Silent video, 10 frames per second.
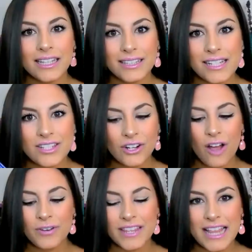Let's start
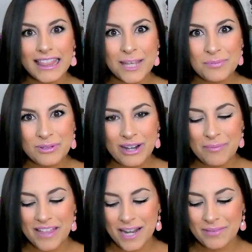off with a lip
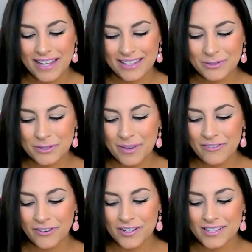scrub that I made. This was my
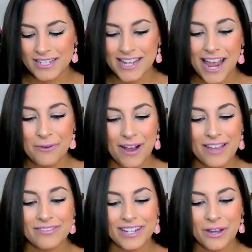first D I
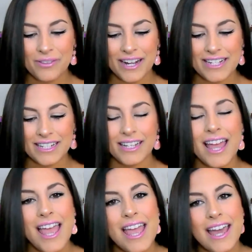Y video that I did,
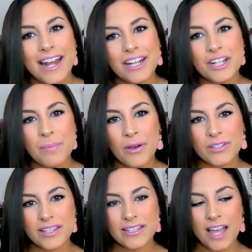and I actually
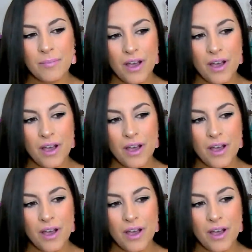posted this up